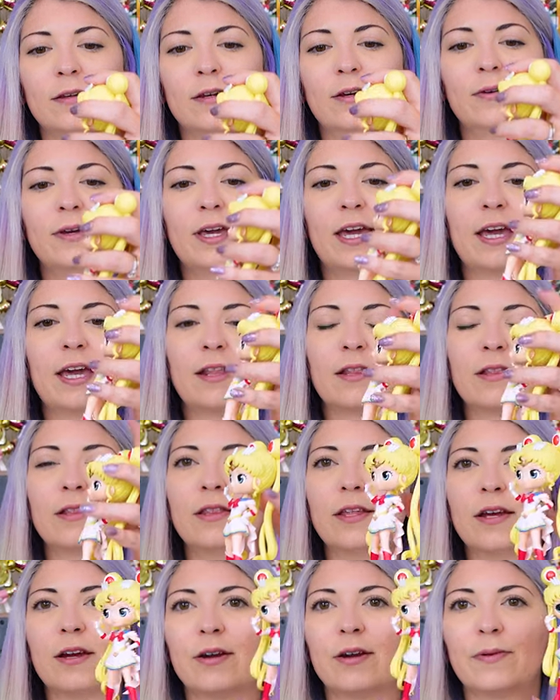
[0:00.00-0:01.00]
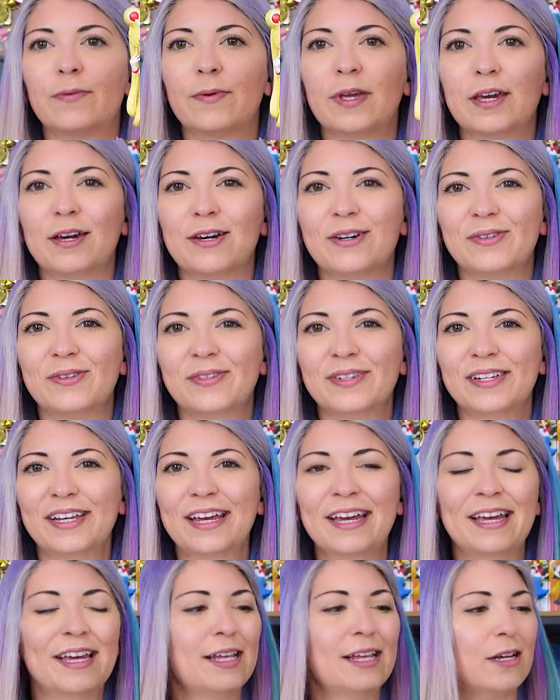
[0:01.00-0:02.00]
Okay, there we go.
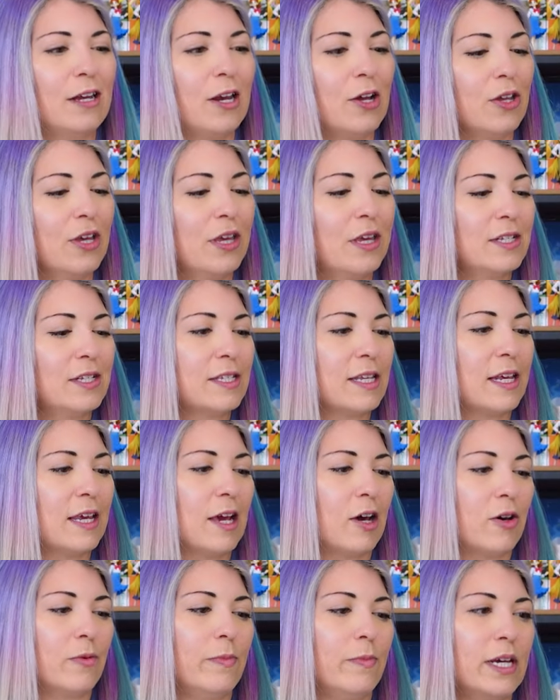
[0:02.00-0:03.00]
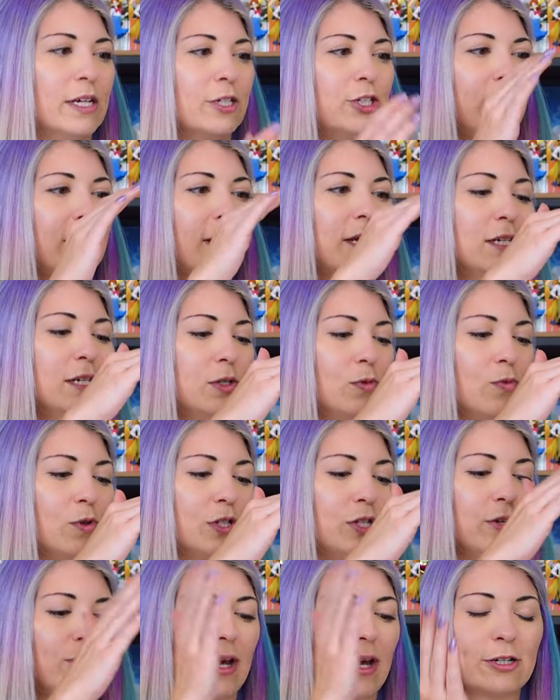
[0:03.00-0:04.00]
Now you can see how big she is
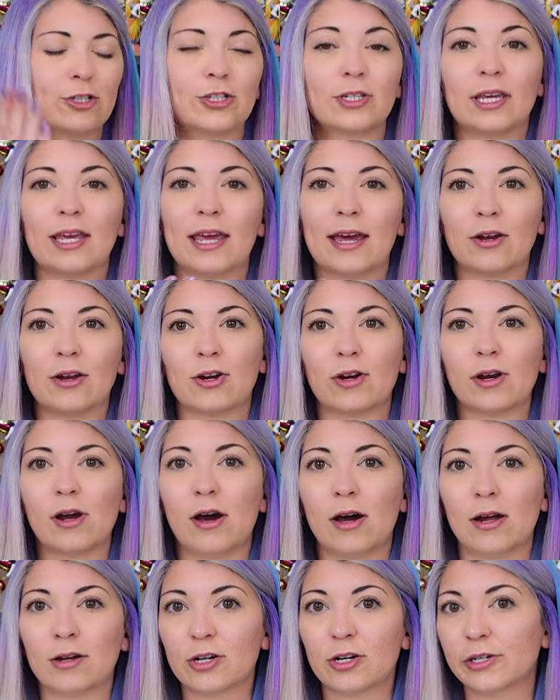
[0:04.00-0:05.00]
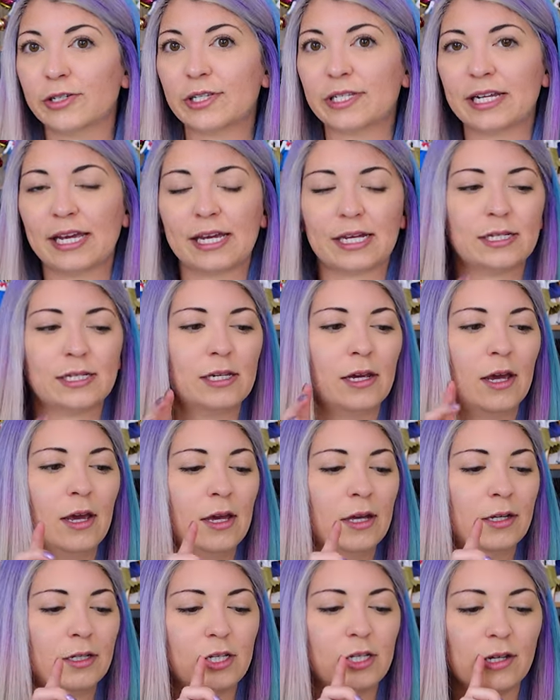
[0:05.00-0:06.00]
once you actually get her on her stand.
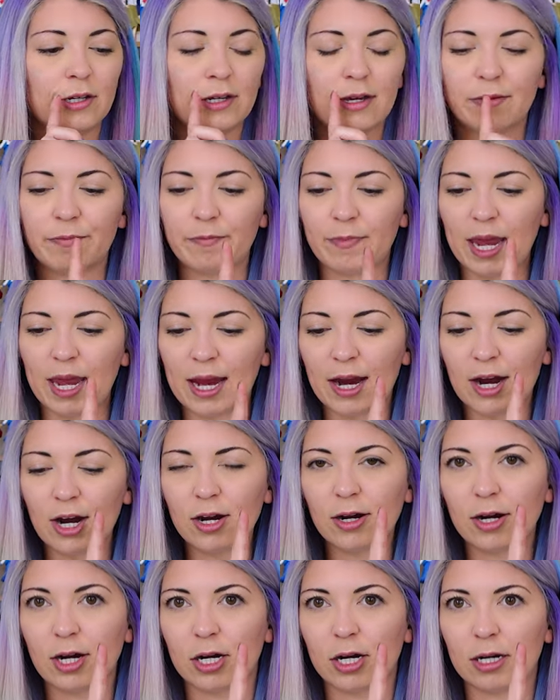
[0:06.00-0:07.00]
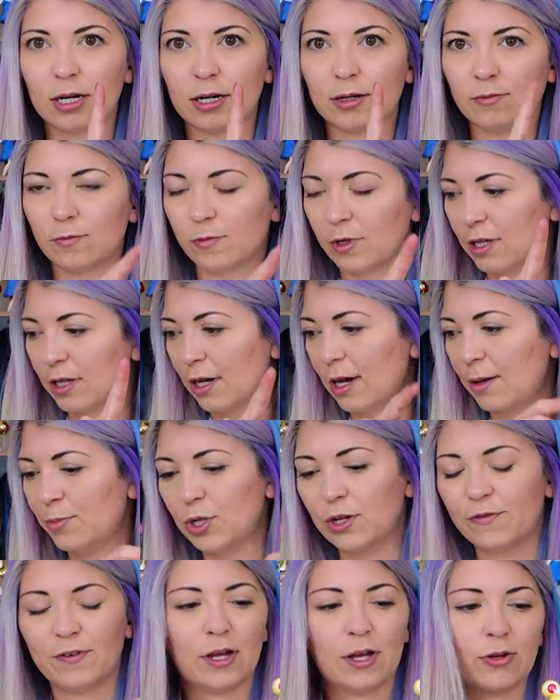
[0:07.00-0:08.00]
To compare her with a
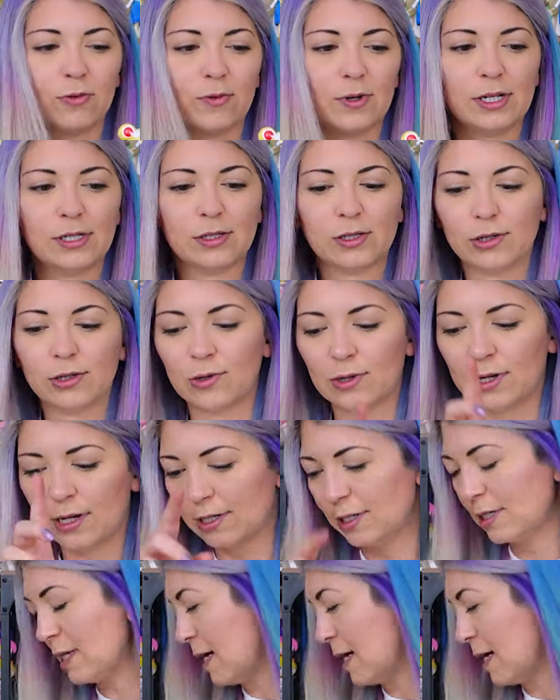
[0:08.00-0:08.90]
couple of other ones, hold on a